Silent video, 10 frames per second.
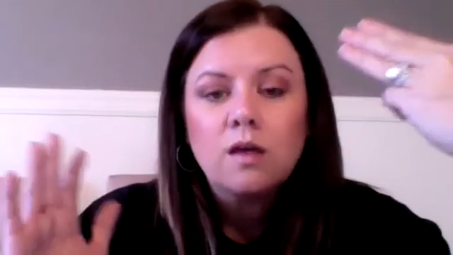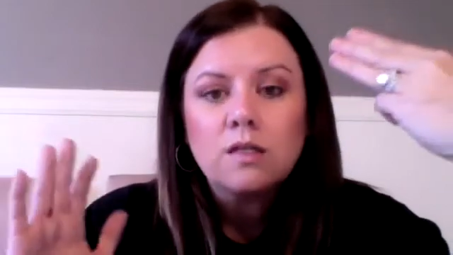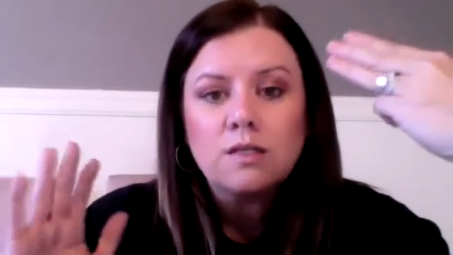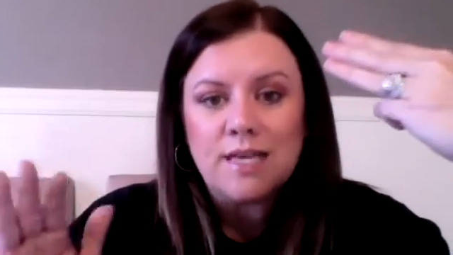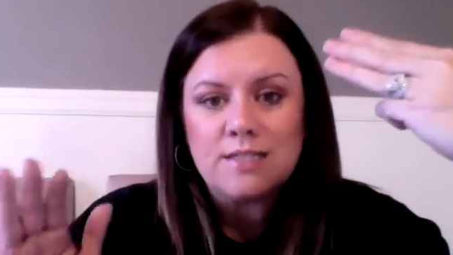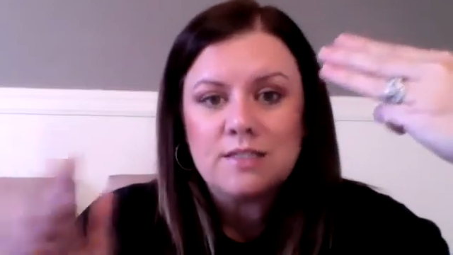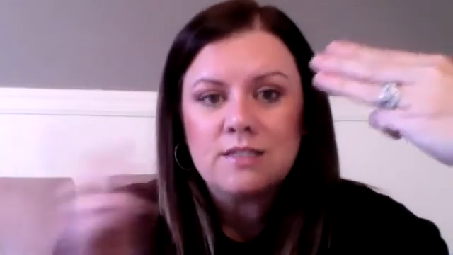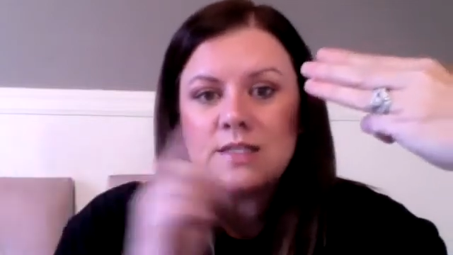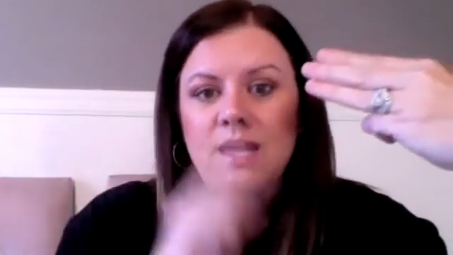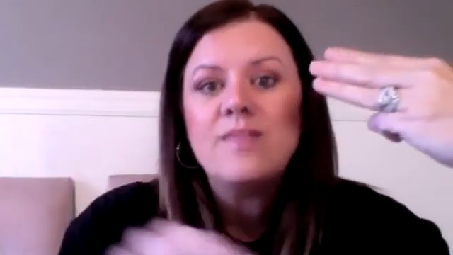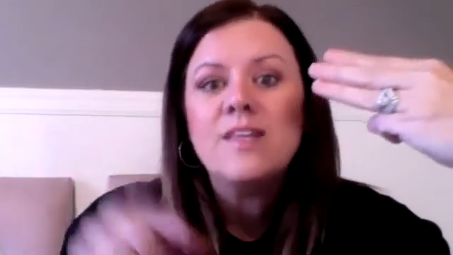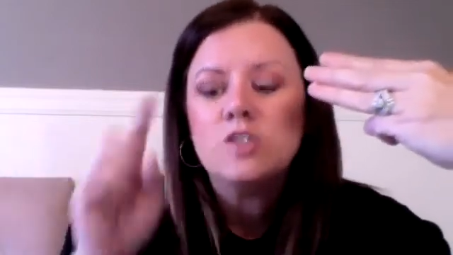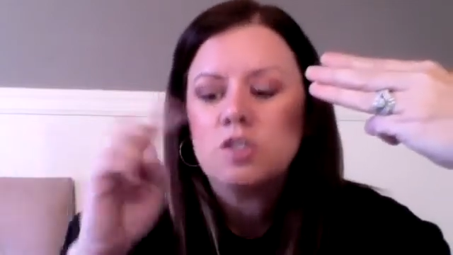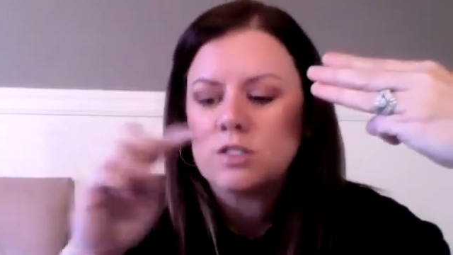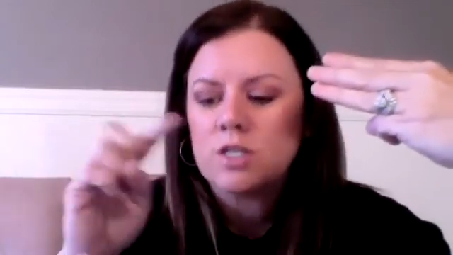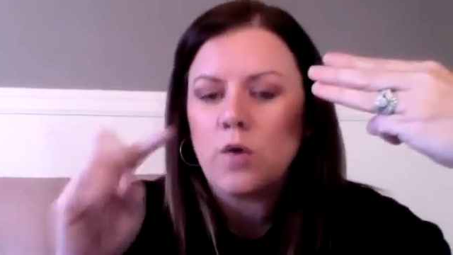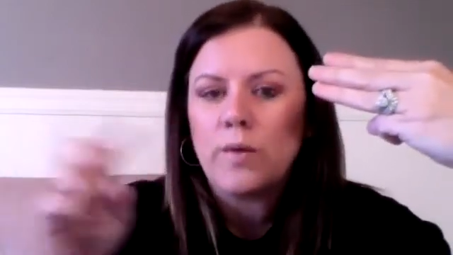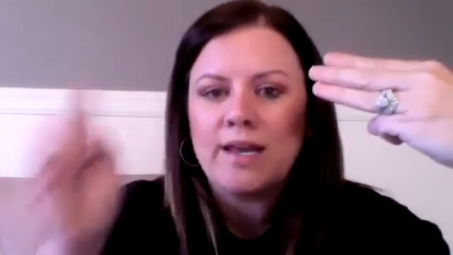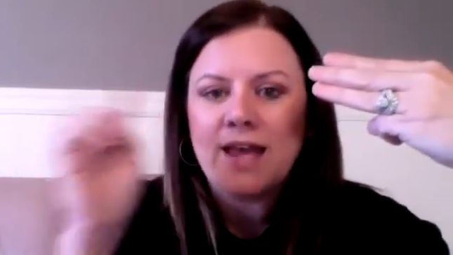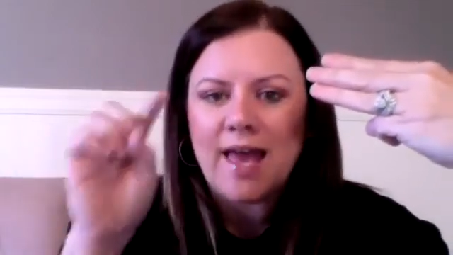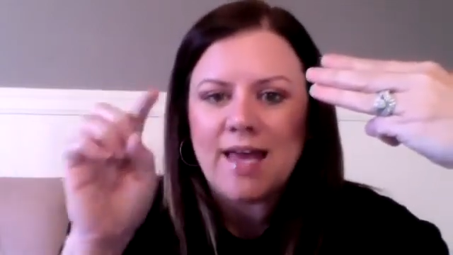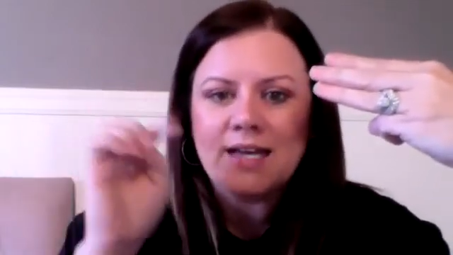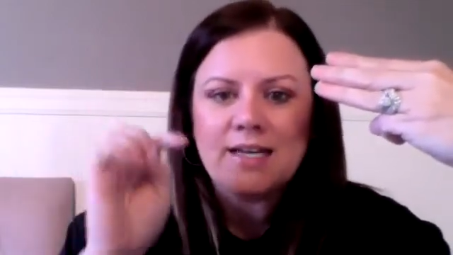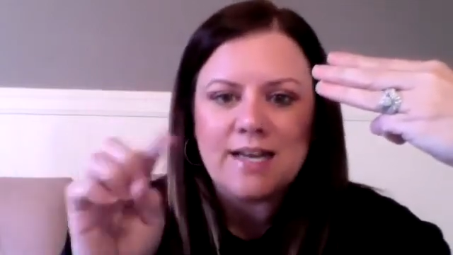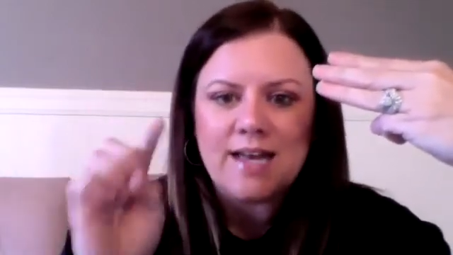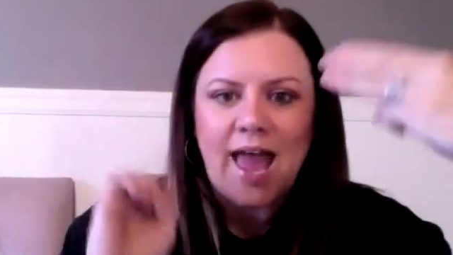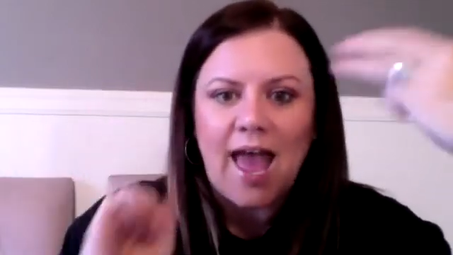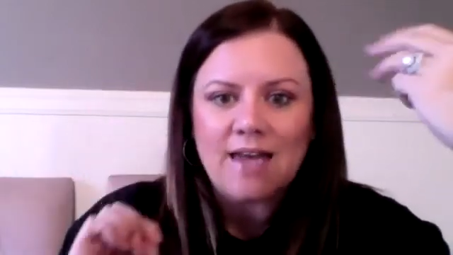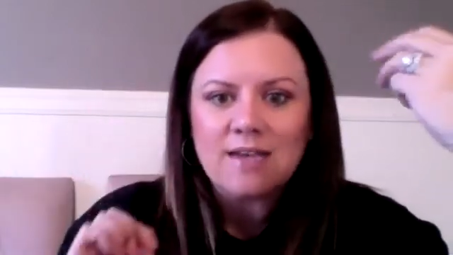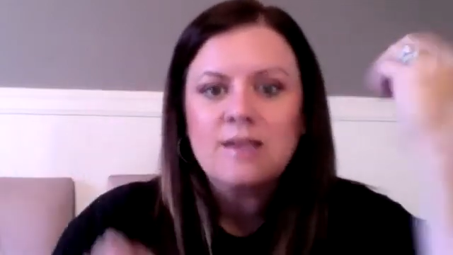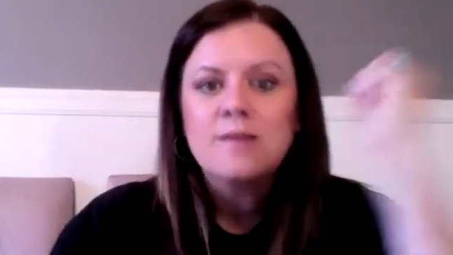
lessons? And then just go in, edit, and add.